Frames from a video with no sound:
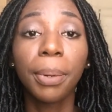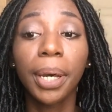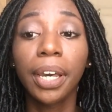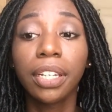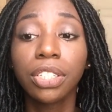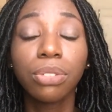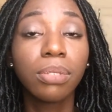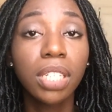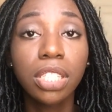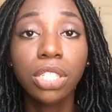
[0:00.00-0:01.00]
but you
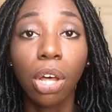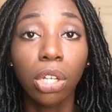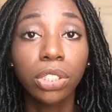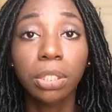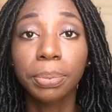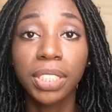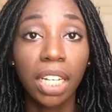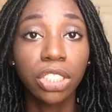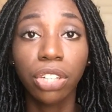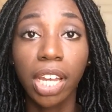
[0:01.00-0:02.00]
need to also
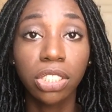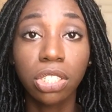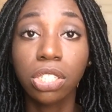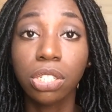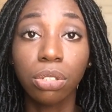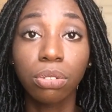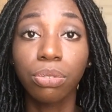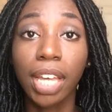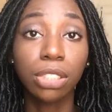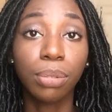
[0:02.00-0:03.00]
protect your edges.
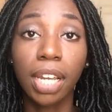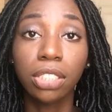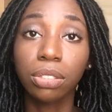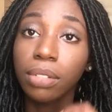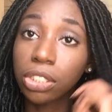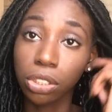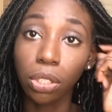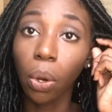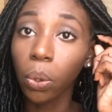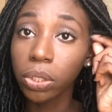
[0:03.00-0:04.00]
So that's what I do. I just
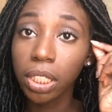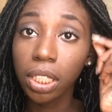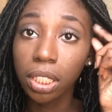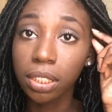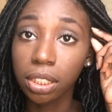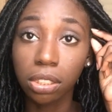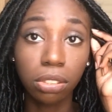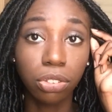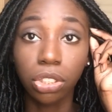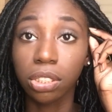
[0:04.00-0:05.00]
hold it
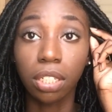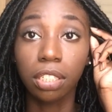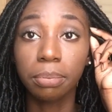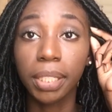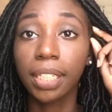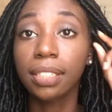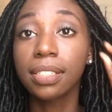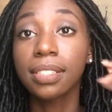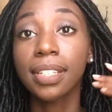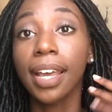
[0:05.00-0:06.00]
until she's done,
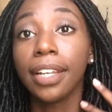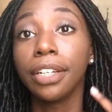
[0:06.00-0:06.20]
because I